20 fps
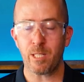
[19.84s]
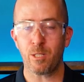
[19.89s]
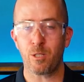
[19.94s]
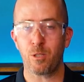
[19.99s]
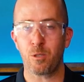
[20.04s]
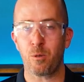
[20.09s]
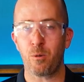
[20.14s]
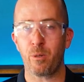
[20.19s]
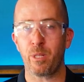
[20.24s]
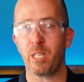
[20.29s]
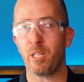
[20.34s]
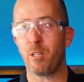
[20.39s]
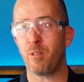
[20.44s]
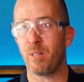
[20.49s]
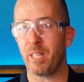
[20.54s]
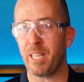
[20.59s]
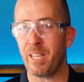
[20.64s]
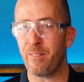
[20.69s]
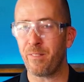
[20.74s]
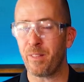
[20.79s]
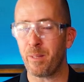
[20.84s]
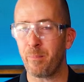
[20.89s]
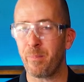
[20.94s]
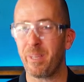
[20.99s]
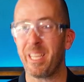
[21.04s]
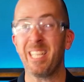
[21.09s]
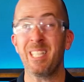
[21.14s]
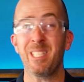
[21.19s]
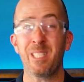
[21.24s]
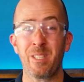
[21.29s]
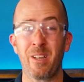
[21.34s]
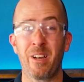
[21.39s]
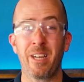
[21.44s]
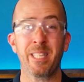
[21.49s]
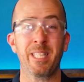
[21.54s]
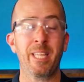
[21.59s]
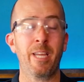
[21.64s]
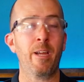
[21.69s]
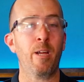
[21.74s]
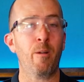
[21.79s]
ensure that you leave them
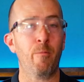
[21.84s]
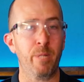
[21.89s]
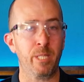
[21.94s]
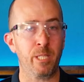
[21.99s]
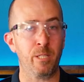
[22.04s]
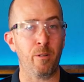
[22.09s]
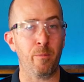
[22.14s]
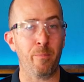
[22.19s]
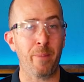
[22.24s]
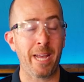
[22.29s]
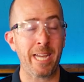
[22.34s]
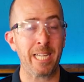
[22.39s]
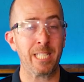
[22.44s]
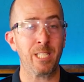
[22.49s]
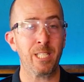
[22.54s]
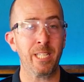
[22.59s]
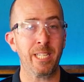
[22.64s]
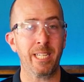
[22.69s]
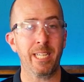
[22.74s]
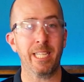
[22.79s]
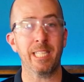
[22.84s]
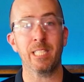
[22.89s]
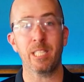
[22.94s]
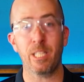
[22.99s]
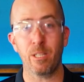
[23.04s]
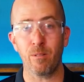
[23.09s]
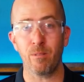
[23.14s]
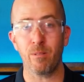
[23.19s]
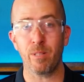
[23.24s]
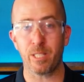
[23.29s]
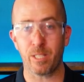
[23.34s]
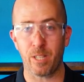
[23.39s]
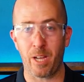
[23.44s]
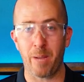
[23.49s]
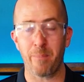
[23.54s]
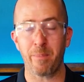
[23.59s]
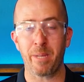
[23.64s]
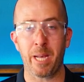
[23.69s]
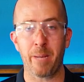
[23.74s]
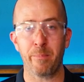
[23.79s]
inside their original packaging until the
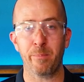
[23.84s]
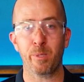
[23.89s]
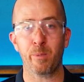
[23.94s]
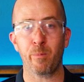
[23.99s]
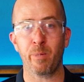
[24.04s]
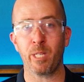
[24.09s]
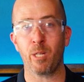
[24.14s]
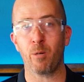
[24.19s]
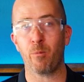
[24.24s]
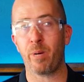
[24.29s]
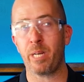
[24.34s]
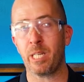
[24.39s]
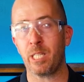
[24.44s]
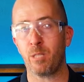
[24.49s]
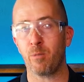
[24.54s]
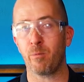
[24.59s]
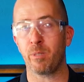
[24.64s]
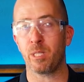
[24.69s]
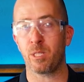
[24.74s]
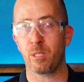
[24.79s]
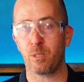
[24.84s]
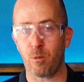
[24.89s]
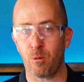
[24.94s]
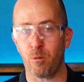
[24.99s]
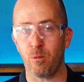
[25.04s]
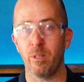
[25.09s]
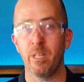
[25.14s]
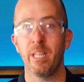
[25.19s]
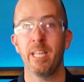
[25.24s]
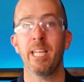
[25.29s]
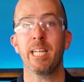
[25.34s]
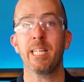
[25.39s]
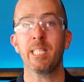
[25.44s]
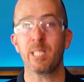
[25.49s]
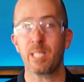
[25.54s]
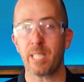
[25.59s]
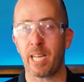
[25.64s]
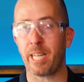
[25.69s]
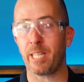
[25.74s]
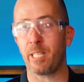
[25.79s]
time comes when you're ready to install and
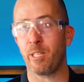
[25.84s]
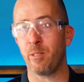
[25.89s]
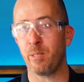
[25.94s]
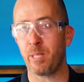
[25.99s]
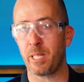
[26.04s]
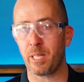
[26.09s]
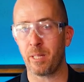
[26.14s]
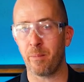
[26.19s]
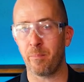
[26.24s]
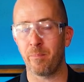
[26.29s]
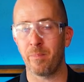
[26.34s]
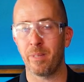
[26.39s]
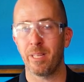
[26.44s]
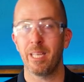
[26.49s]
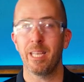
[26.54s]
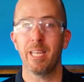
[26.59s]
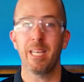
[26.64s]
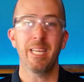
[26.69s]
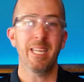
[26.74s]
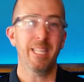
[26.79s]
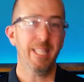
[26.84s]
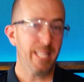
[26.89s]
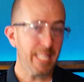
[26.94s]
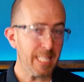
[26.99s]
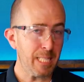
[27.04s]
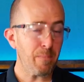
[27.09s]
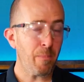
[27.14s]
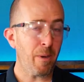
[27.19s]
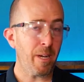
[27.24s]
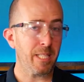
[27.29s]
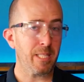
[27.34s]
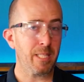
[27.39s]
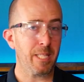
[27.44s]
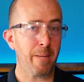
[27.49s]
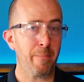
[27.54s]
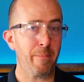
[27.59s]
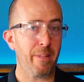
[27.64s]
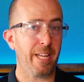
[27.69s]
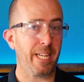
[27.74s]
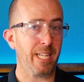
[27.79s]
start using them. This might
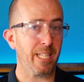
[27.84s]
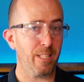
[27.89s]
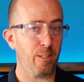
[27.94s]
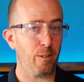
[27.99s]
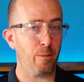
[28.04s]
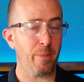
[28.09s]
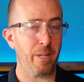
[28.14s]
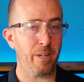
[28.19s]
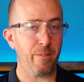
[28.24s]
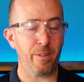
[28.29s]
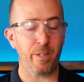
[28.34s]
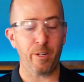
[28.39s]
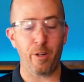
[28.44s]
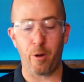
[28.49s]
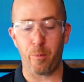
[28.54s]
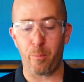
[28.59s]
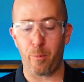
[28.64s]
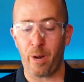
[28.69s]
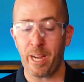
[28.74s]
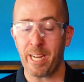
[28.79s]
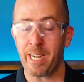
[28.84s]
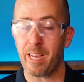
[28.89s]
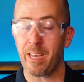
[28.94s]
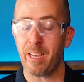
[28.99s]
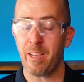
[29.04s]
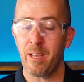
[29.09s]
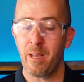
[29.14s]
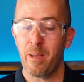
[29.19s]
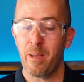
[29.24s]
seem like a little bit of a no-brainer,